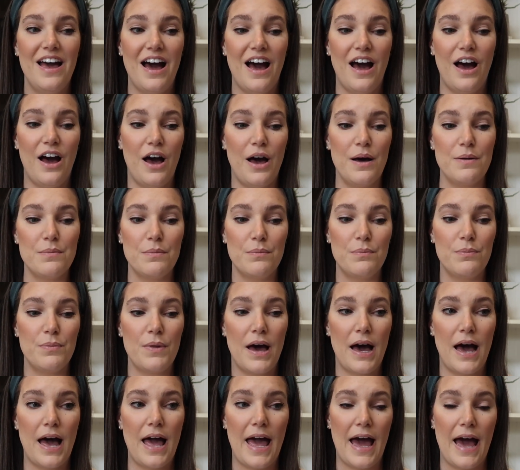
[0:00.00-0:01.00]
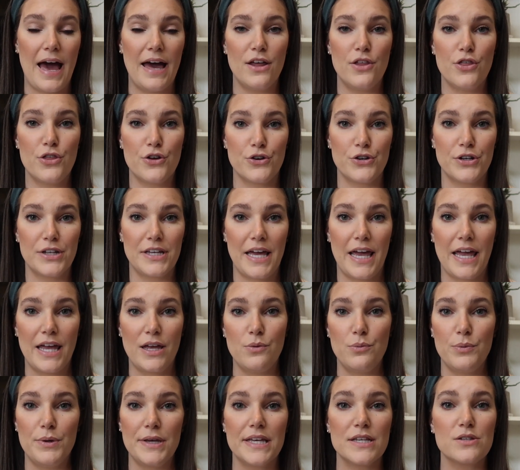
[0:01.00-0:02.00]
Um, at
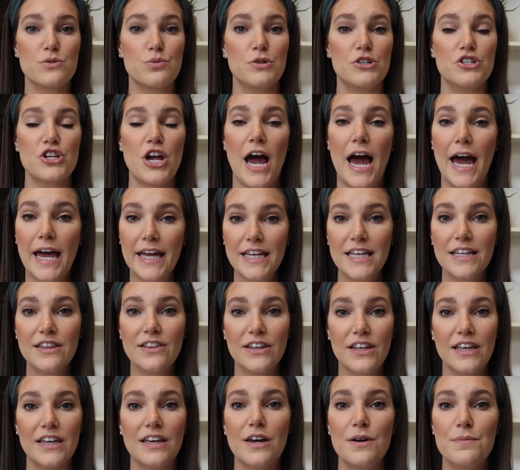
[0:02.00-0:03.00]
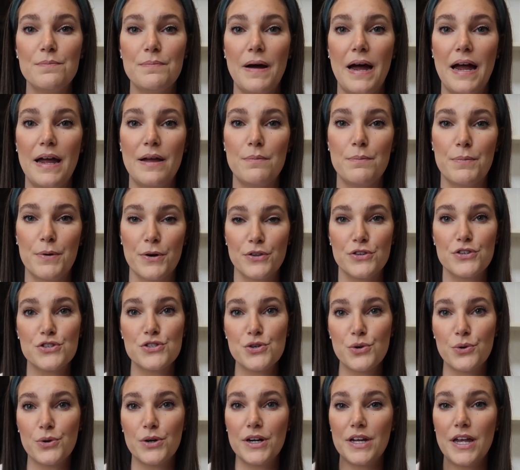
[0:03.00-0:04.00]
38 weeks, which I can link my birth
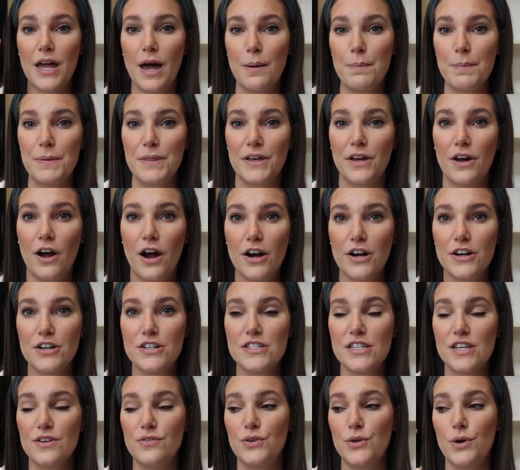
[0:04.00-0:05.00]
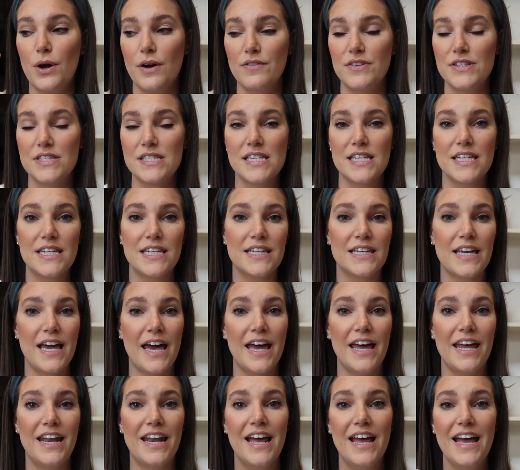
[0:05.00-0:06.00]
story up in the cards if you haven't seen it
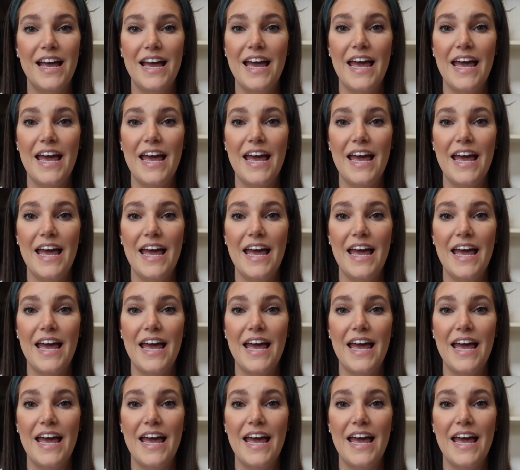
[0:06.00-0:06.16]
yet.